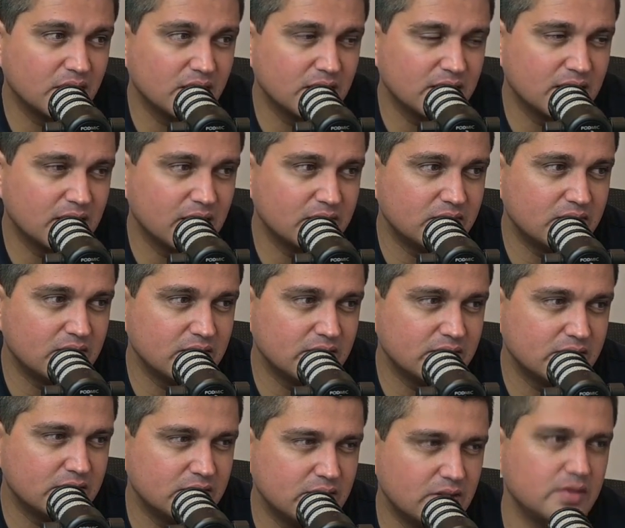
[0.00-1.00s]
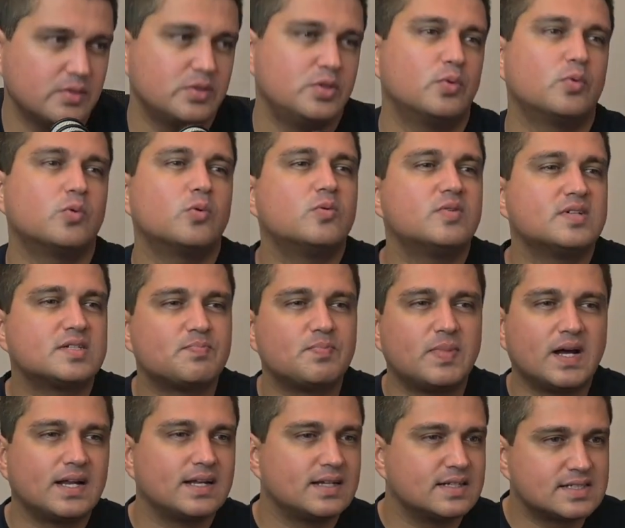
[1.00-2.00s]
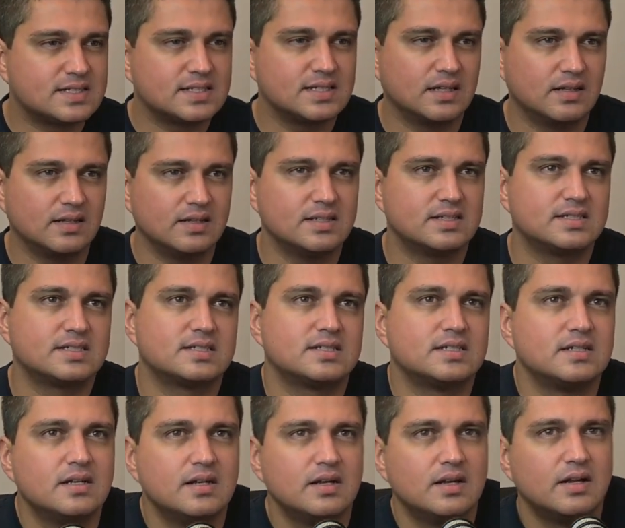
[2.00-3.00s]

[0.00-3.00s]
you're always balancing this